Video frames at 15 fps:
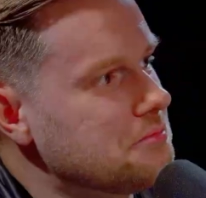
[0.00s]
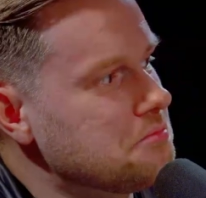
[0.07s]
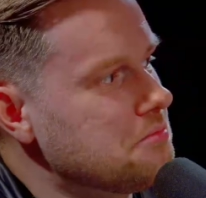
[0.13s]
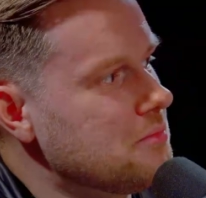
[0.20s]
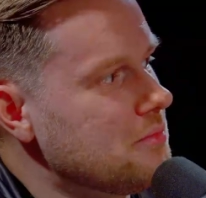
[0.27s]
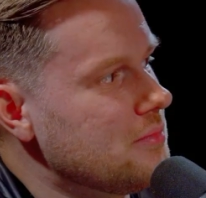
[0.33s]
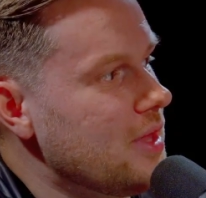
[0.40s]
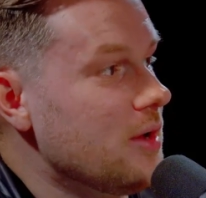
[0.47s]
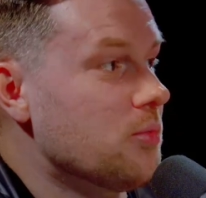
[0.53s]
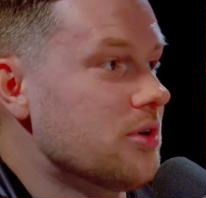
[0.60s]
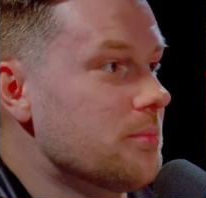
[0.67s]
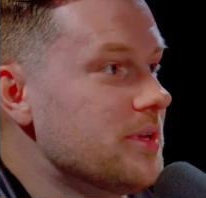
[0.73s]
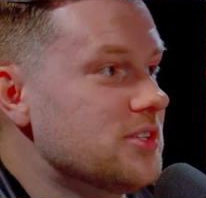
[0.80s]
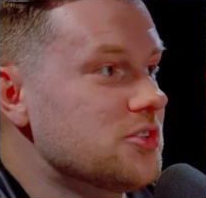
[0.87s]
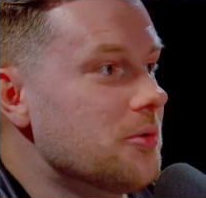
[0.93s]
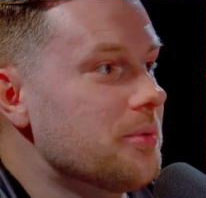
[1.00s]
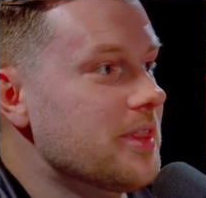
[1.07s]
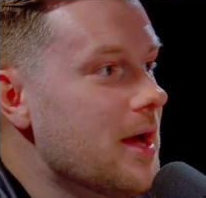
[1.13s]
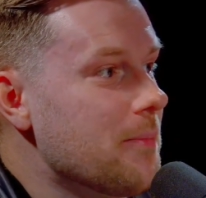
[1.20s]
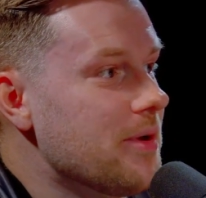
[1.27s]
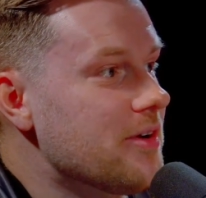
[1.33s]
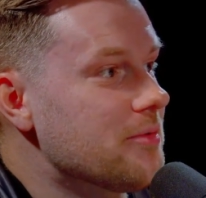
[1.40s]
they want to be top of
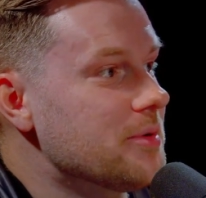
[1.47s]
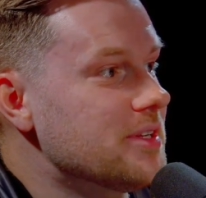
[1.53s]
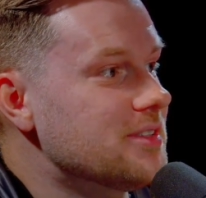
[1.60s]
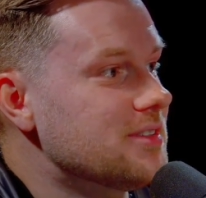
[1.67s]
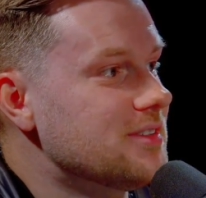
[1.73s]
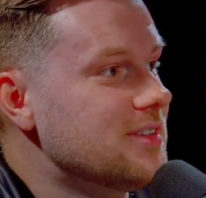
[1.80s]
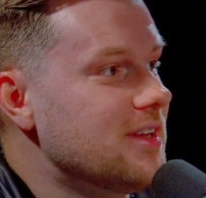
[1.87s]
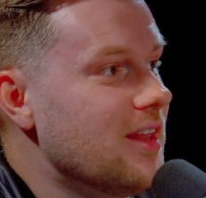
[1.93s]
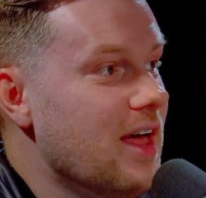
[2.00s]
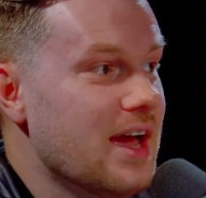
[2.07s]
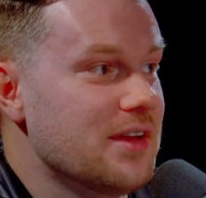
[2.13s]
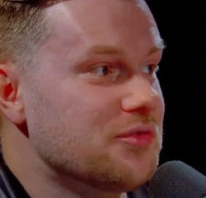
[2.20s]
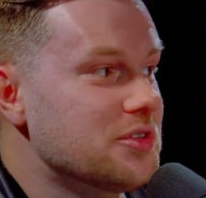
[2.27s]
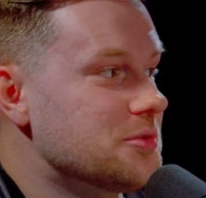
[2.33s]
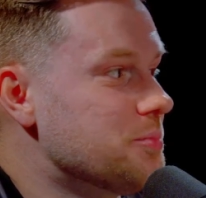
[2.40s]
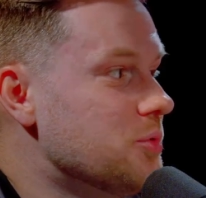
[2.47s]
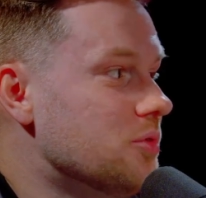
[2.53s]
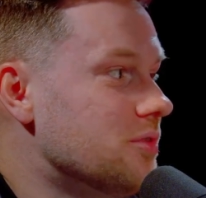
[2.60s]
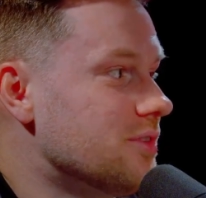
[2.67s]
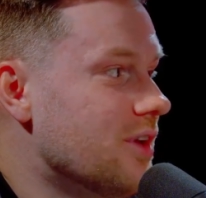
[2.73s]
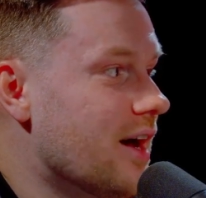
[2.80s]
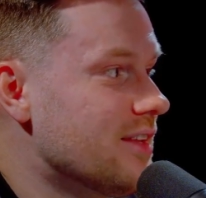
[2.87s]
that pyramid. If the sport